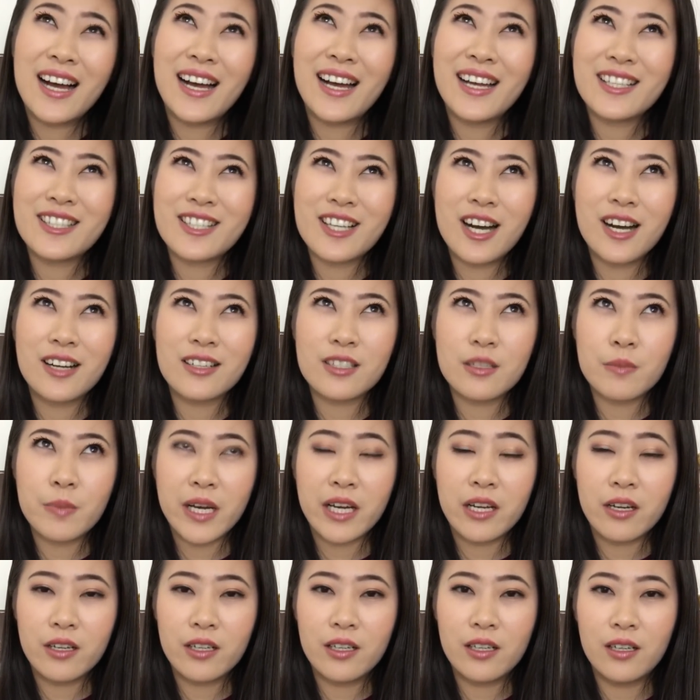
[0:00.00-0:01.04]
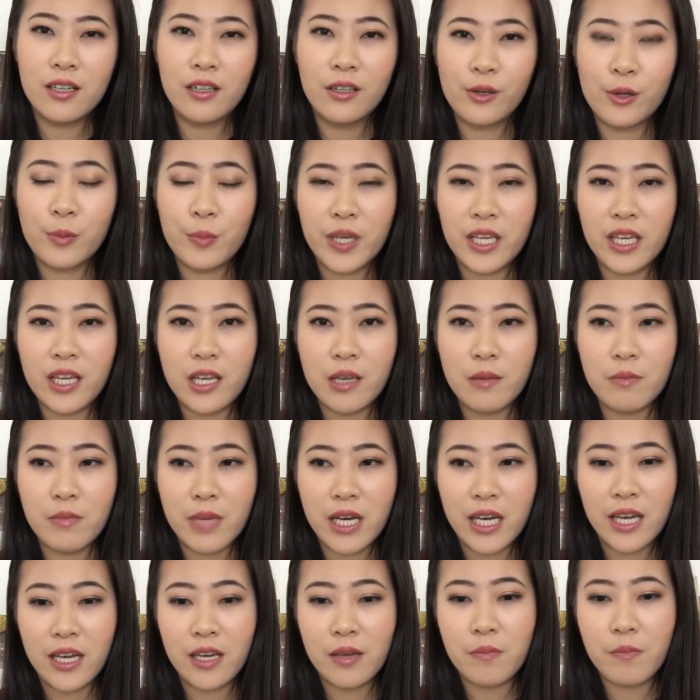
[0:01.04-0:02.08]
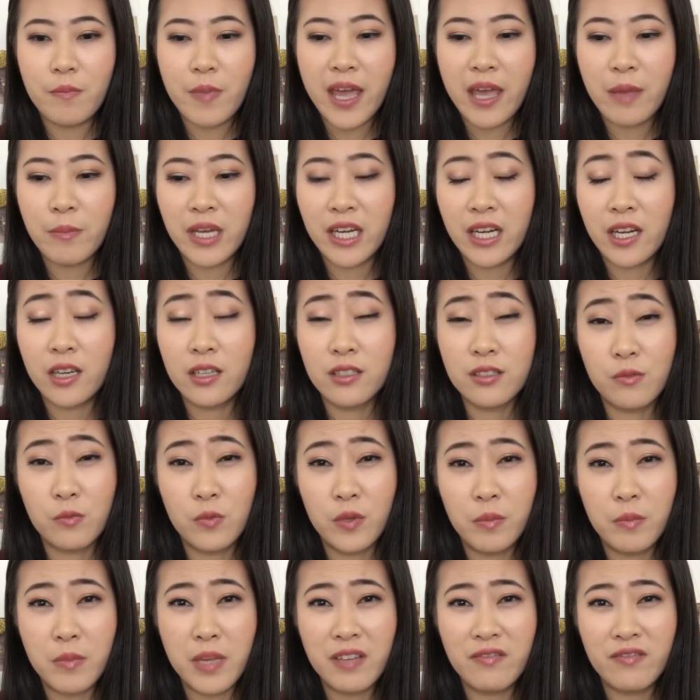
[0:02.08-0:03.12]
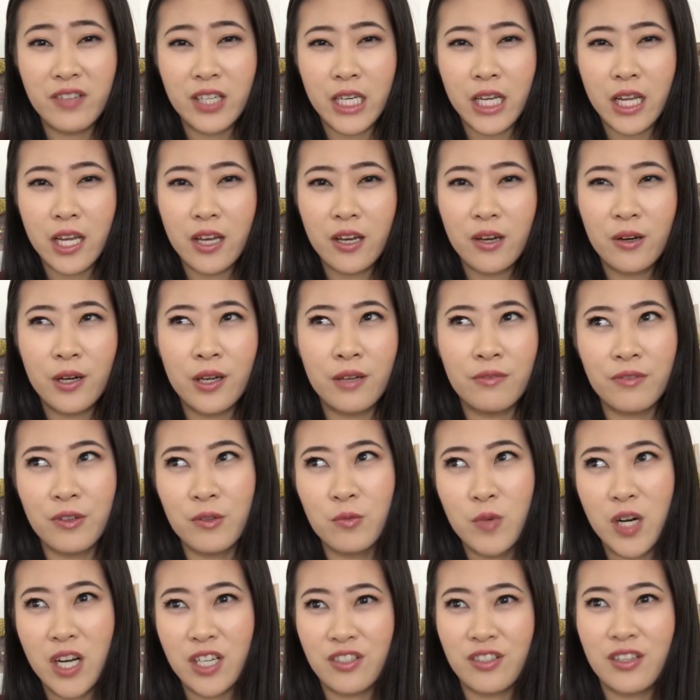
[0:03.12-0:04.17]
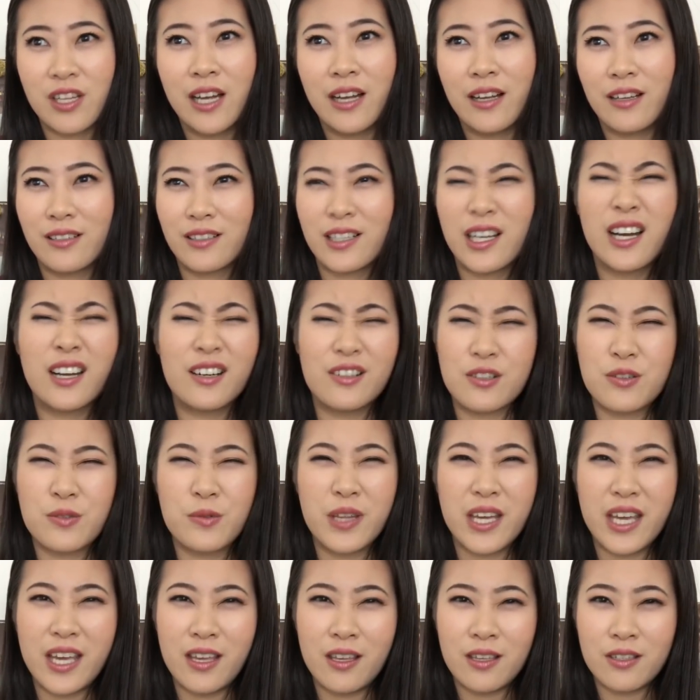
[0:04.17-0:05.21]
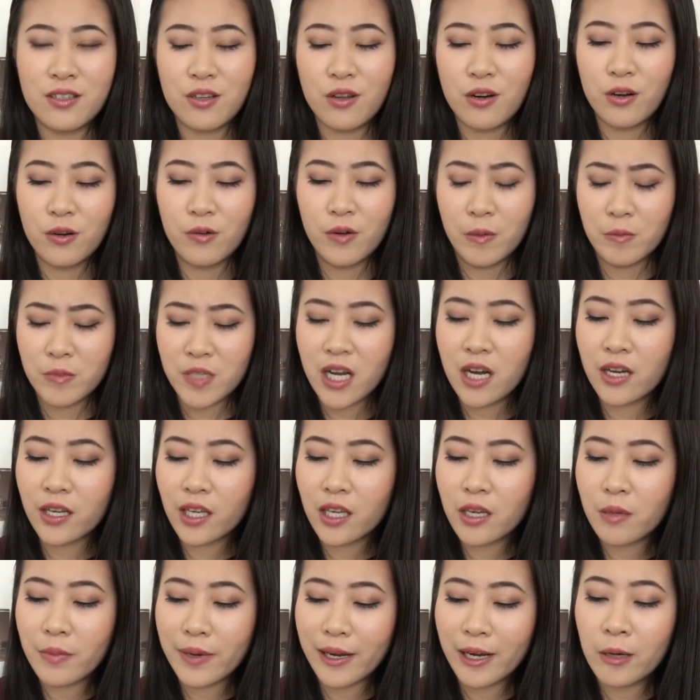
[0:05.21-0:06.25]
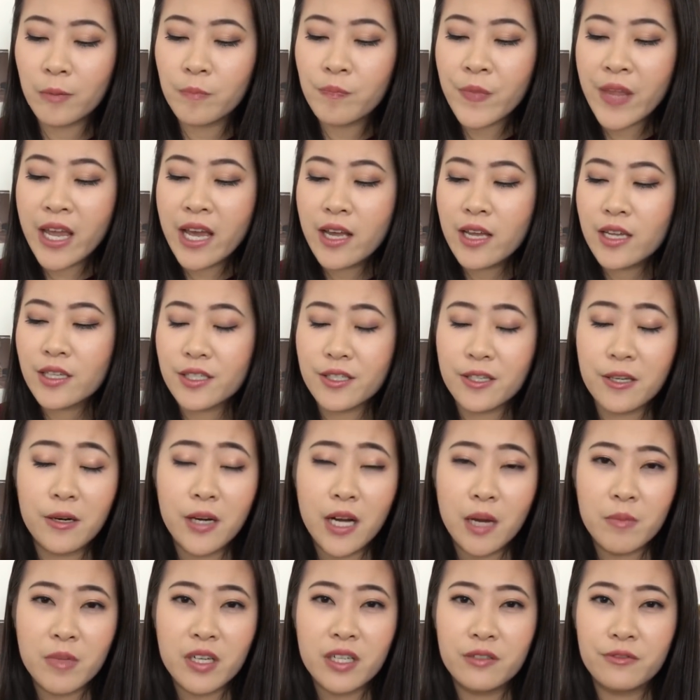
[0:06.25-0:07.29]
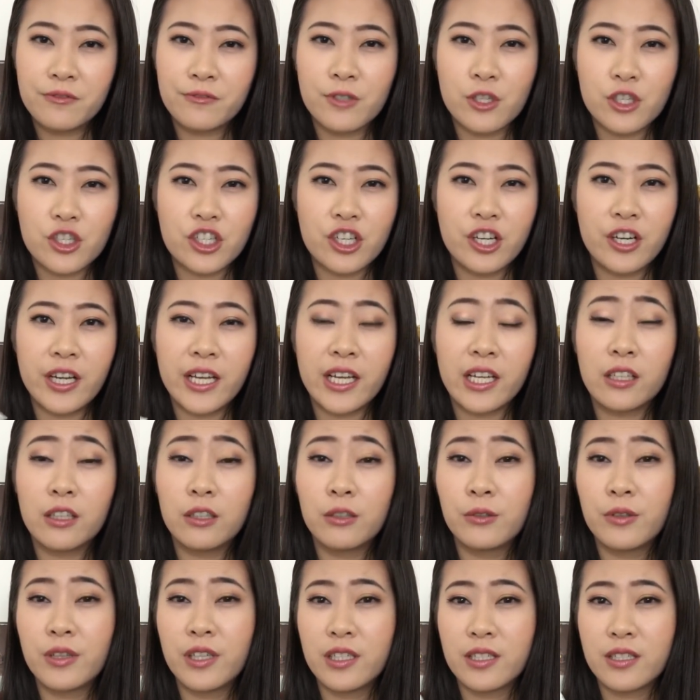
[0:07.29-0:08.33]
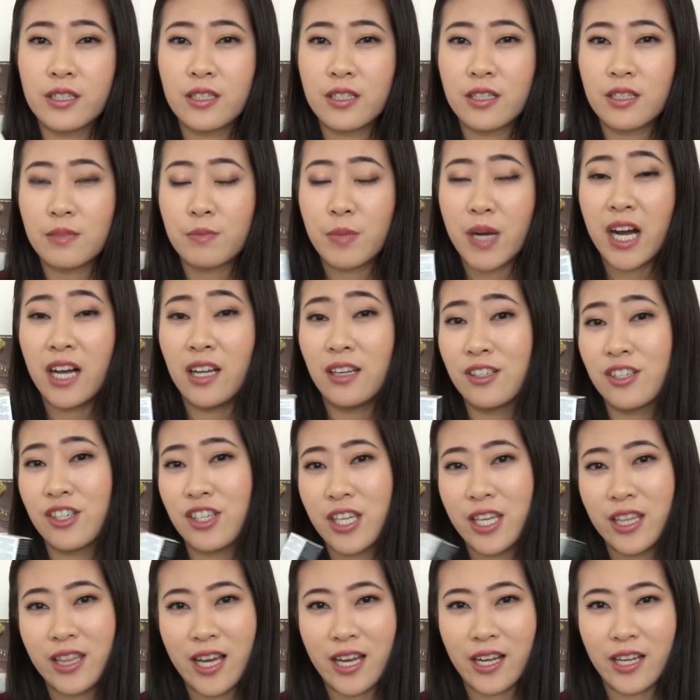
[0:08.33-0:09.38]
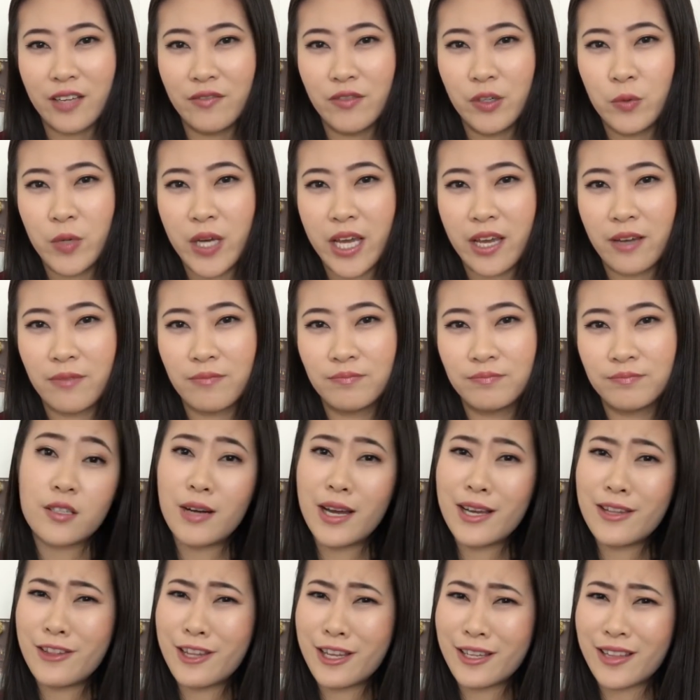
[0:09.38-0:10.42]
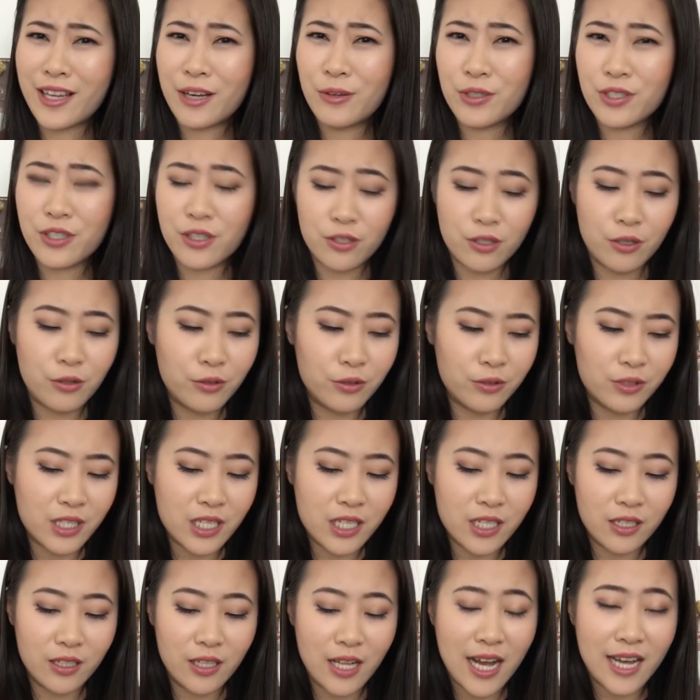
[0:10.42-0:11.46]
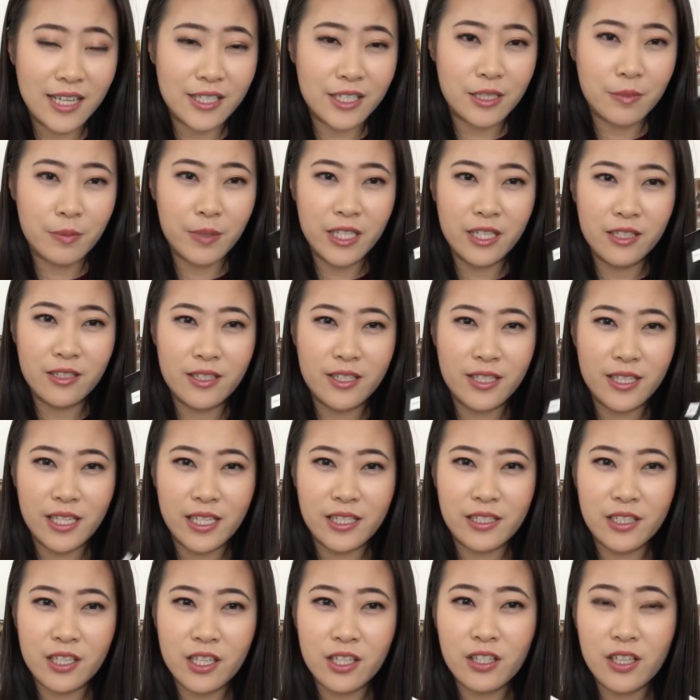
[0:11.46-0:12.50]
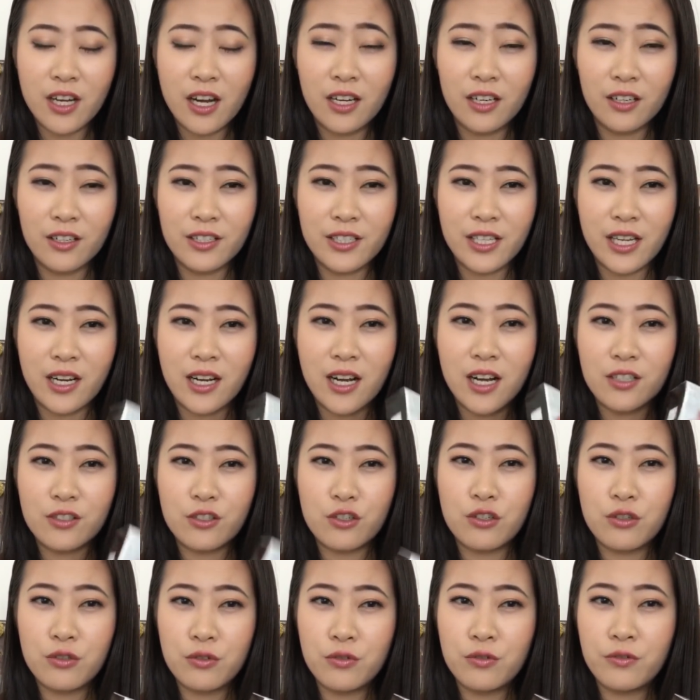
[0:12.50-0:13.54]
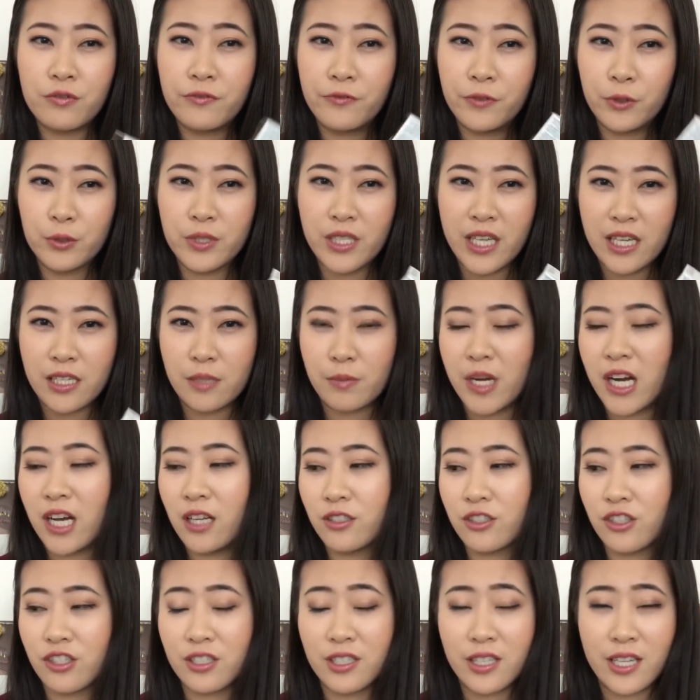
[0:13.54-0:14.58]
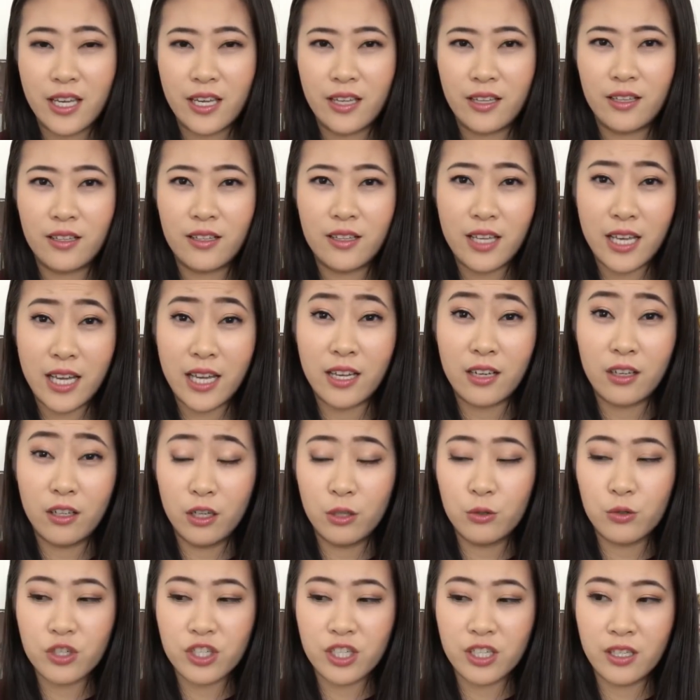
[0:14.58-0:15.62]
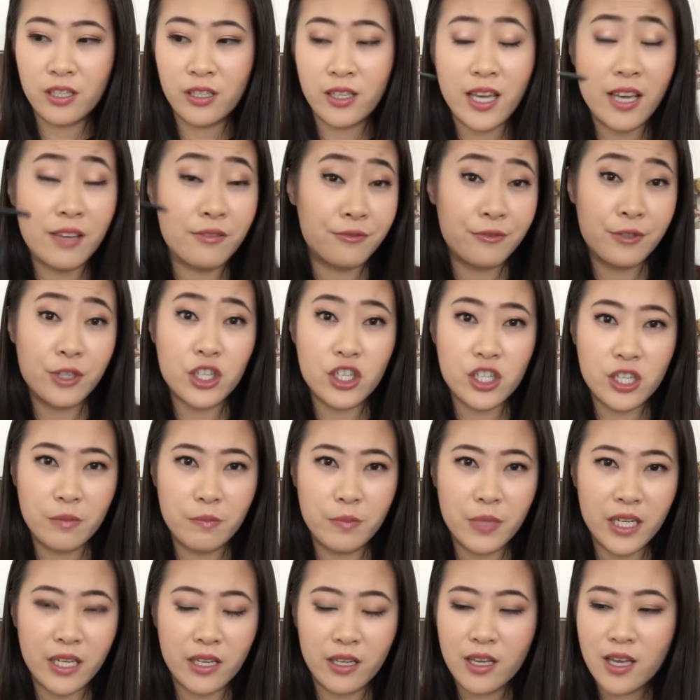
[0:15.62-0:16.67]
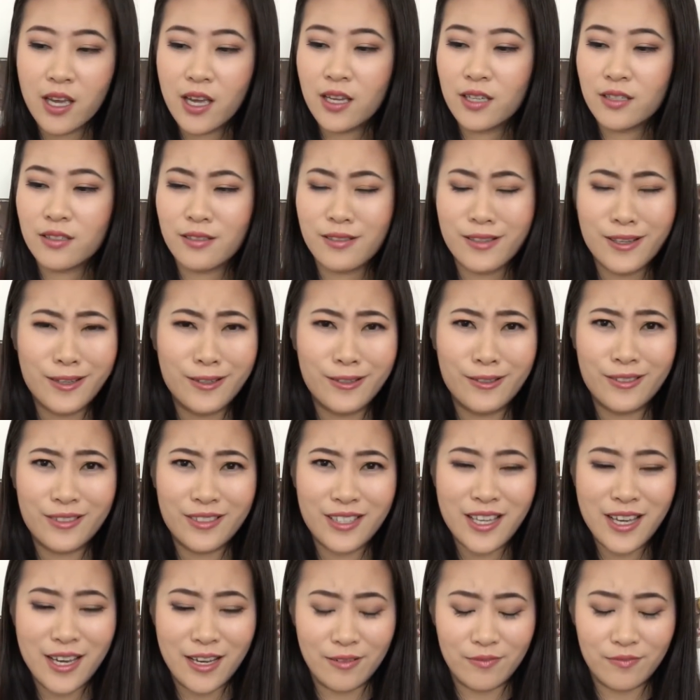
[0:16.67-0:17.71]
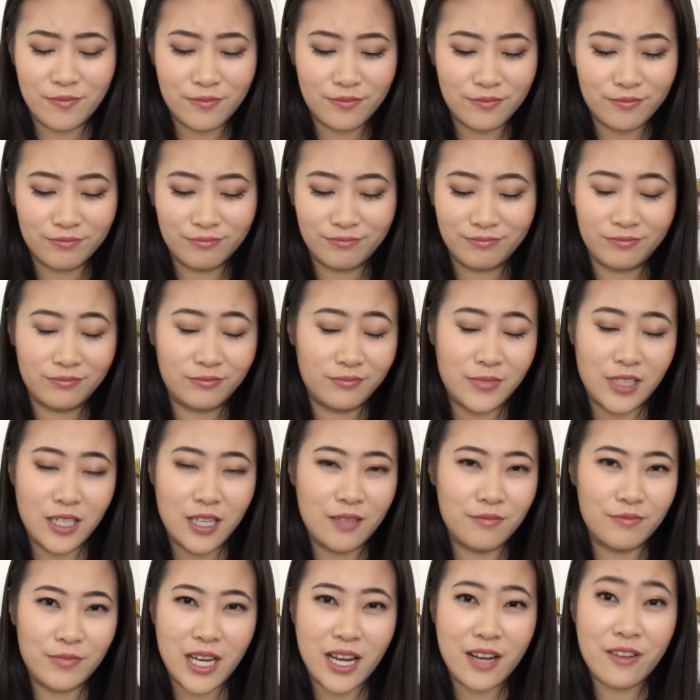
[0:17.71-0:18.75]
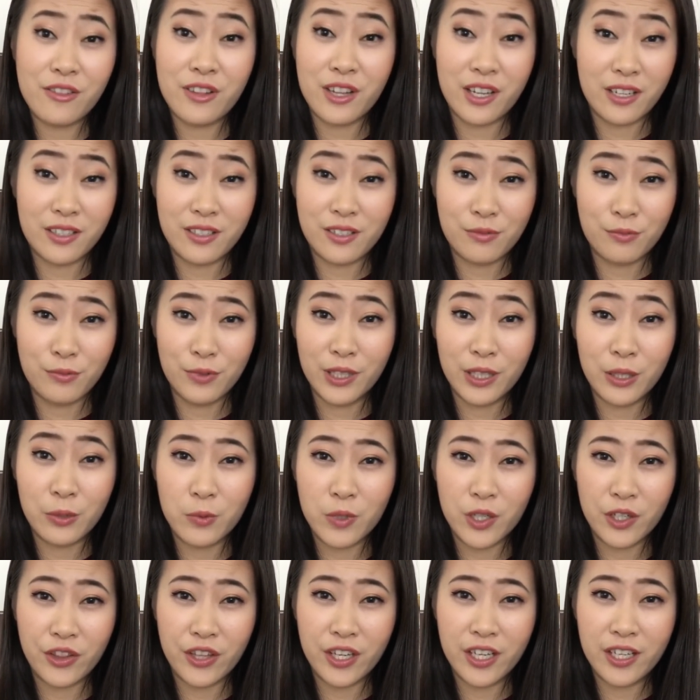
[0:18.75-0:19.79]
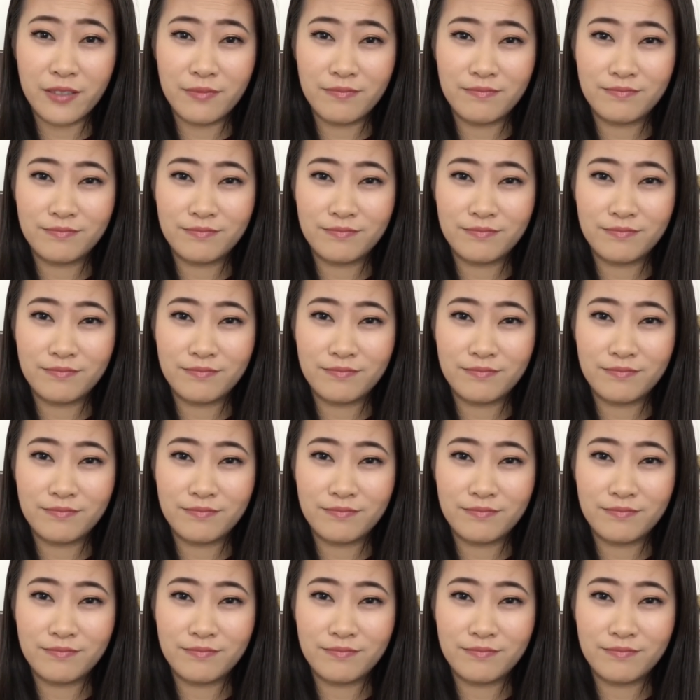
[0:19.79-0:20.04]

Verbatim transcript: I talked about it a little bit in my Paint My Nails With Me video. If you watch that kind of to the end, you know what I'm talking about. So I'm gonna for sure include this polish in that giveaway. So I think that was a total deal. I spent $16 and got 2 full-size polishes and a lotion and free shipping. So yeah, I think it's really worth it.